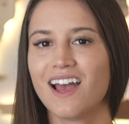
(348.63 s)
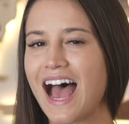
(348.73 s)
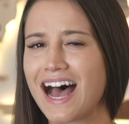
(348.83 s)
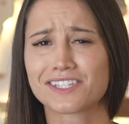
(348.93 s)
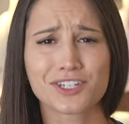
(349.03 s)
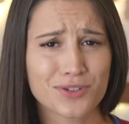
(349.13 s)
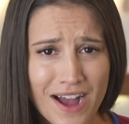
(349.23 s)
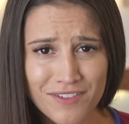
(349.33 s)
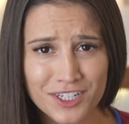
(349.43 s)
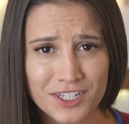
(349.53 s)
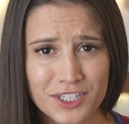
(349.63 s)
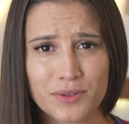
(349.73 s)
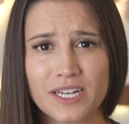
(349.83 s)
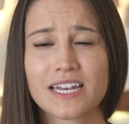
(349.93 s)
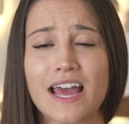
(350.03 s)
As a traveler, you
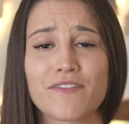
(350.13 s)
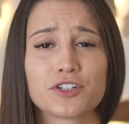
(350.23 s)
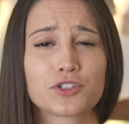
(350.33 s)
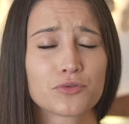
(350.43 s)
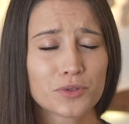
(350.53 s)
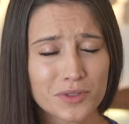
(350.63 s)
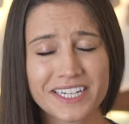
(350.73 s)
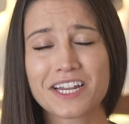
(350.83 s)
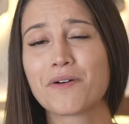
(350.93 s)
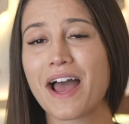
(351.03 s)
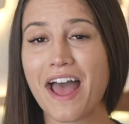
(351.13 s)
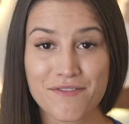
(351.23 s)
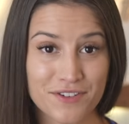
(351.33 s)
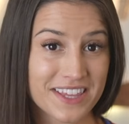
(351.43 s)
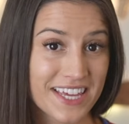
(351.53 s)
can never truly know
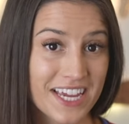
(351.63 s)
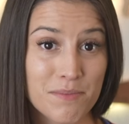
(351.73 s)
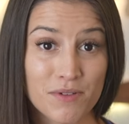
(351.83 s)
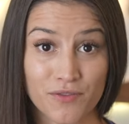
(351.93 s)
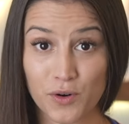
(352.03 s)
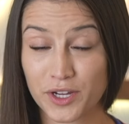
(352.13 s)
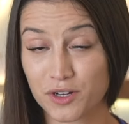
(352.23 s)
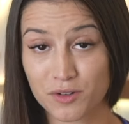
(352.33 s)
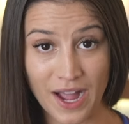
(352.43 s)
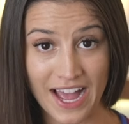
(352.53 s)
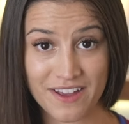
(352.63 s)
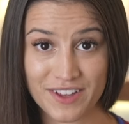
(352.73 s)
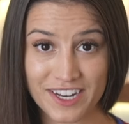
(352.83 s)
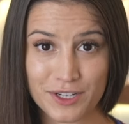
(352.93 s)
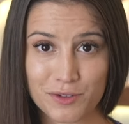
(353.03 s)
everything before you arrive
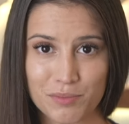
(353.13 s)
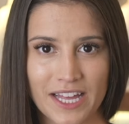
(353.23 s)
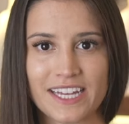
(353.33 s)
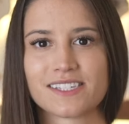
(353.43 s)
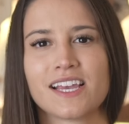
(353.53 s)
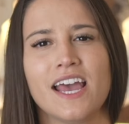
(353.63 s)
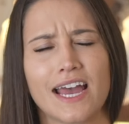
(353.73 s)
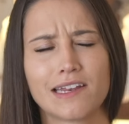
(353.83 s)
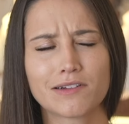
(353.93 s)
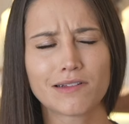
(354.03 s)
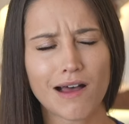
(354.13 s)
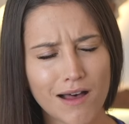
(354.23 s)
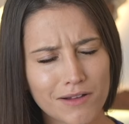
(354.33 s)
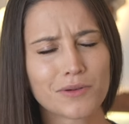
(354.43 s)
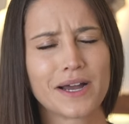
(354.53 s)
in a new place, and you'll
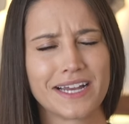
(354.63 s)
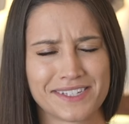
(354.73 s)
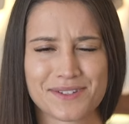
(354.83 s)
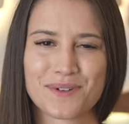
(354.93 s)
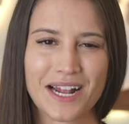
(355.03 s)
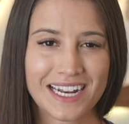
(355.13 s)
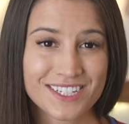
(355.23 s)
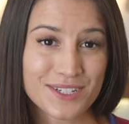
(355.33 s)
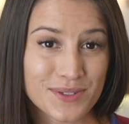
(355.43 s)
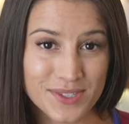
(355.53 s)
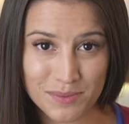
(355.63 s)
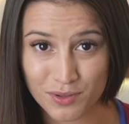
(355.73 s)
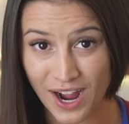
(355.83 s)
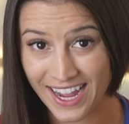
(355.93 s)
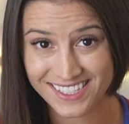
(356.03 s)
always run into
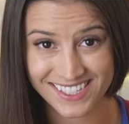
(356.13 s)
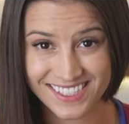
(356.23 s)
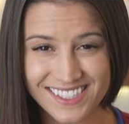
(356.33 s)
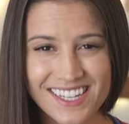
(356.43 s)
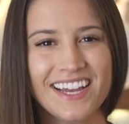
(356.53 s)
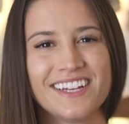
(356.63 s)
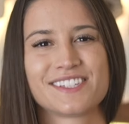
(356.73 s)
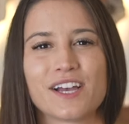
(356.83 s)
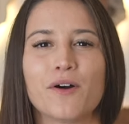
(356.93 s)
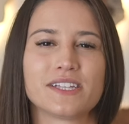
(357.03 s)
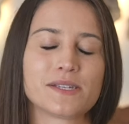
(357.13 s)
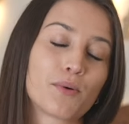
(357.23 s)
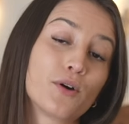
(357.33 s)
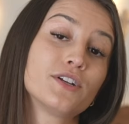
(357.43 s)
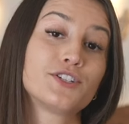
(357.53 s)
surprises. So it's
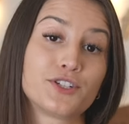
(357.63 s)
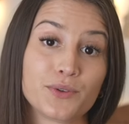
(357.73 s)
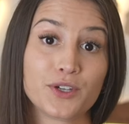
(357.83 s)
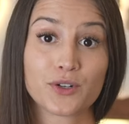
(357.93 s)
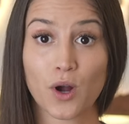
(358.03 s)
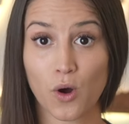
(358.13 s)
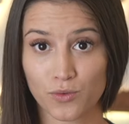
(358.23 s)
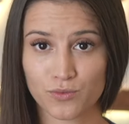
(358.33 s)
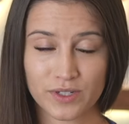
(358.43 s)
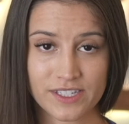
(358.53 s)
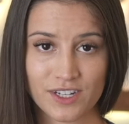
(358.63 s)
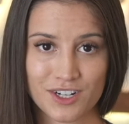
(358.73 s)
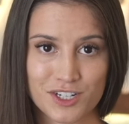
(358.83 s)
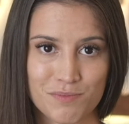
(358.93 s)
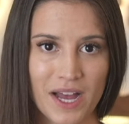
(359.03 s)
important to do your own
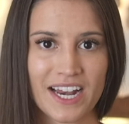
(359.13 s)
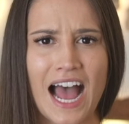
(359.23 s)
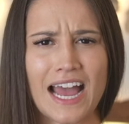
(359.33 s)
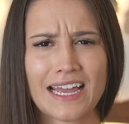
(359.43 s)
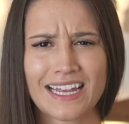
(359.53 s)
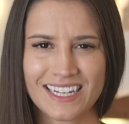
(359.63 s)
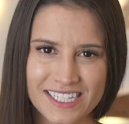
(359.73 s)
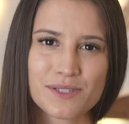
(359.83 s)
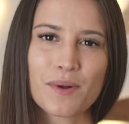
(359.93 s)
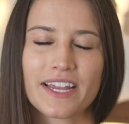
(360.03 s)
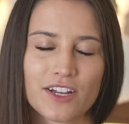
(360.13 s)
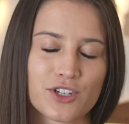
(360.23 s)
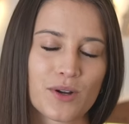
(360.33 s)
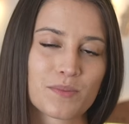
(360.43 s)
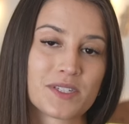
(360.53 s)
research, but I at least want to get
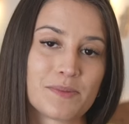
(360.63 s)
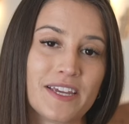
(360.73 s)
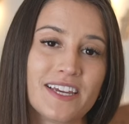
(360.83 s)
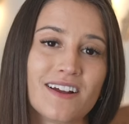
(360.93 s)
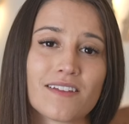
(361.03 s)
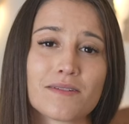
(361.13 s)
you up to speed on the